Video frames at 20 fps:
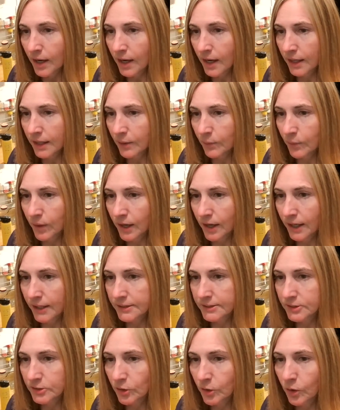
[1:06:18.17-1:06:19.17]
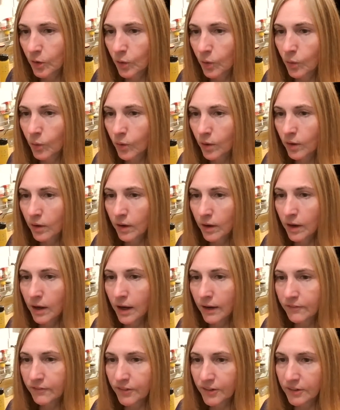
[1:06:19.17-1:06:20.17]
Anyway, so
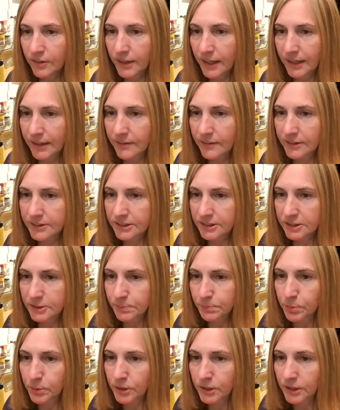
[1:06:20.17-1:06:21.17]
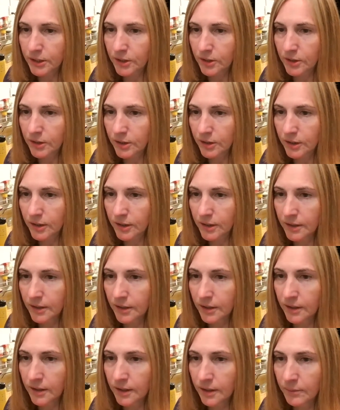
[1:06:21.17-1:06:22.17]
I feel like this is pretty good
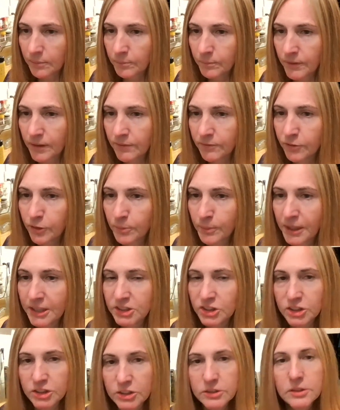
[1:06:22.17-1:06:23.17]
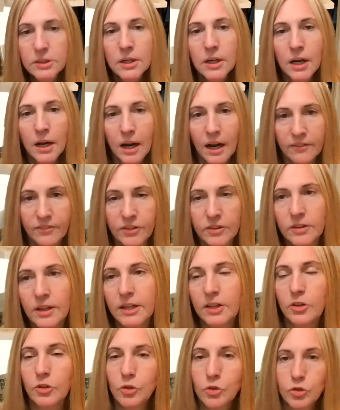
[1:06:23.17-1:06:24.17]
information. I feel
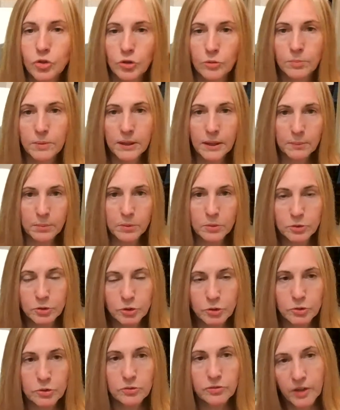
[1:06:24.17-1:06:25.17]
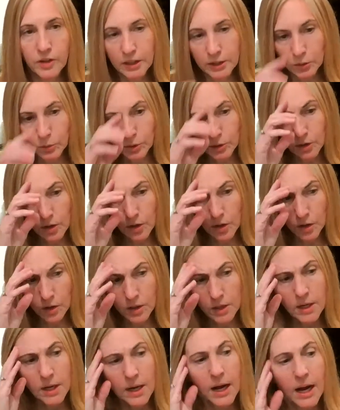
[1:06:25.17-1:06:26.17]
like you should be able to follow
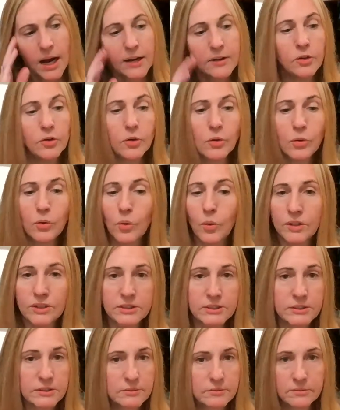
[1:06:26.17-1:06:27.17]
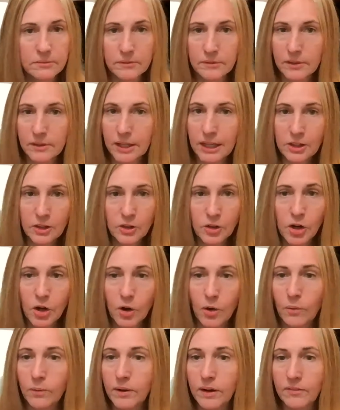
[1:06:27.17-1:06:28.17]
along. I do always let you
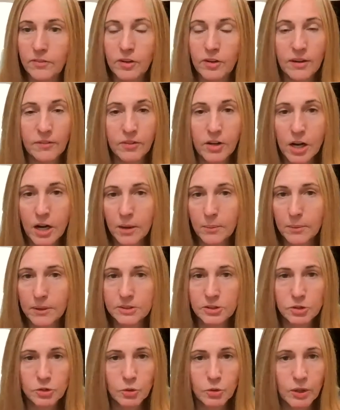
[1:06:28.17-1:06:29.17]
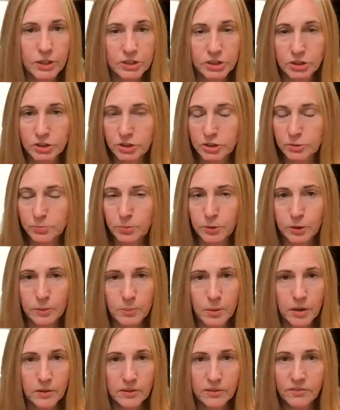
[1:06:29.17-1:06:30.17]
know if you have comments or questions, put
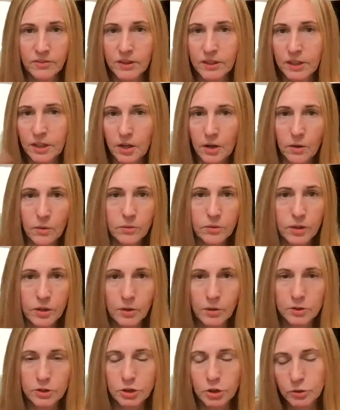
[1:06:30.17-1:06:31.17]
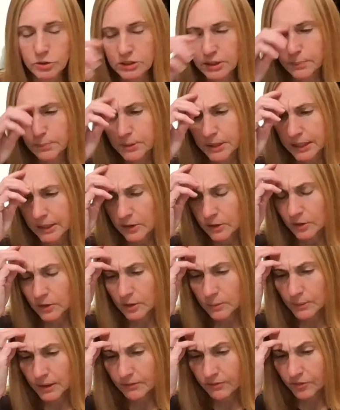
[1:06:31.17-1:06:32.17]
them on the video. It shows up later
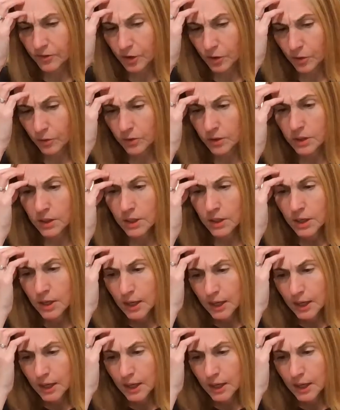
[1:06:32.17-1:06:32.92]
on my phone.